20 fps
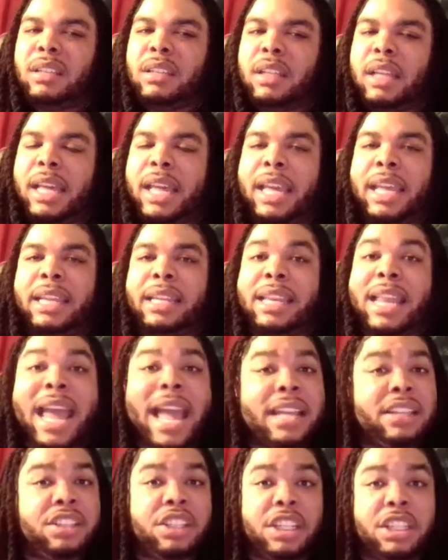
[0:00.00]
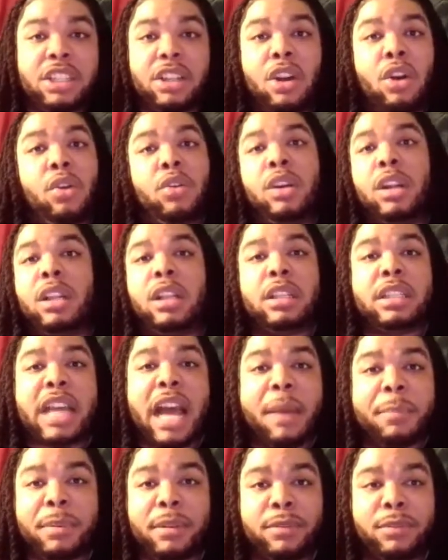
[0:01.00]
And that's just a whole nother
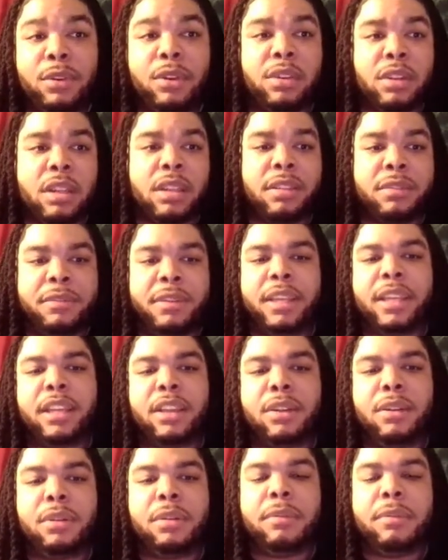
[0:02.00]
topic for another video.